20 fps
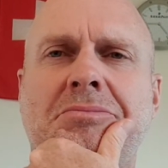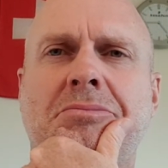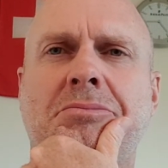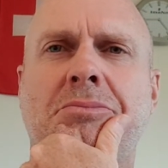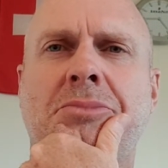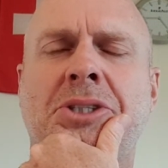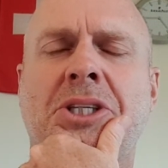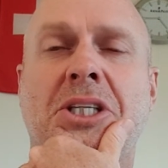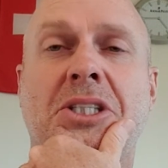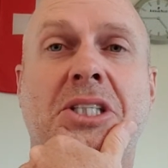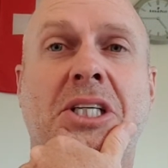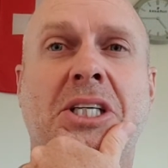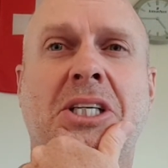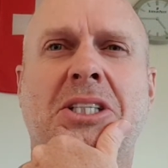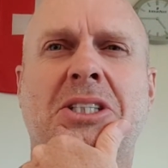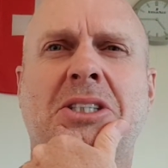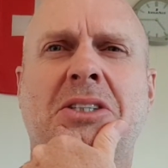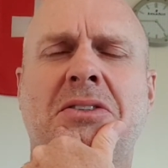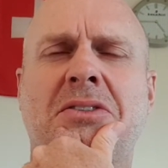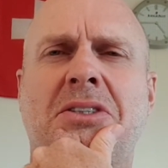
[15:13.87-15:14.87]
We don't take
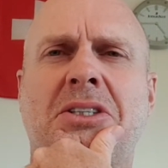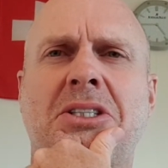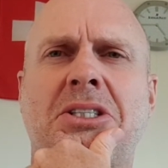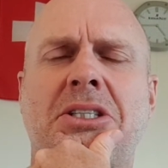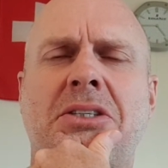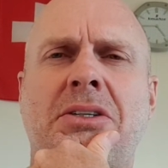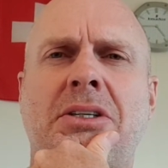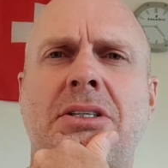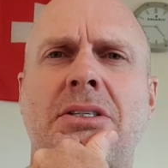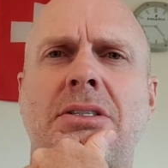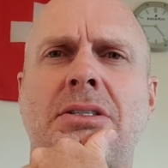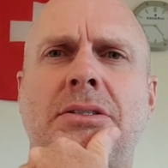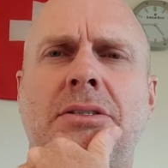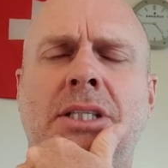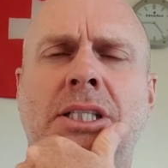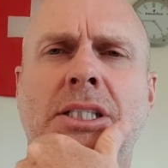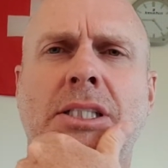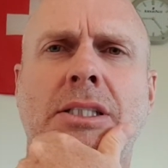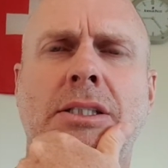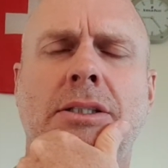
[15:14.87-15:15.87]
ourselves very
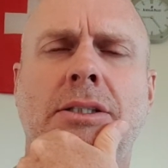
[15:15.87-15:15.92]
seriously.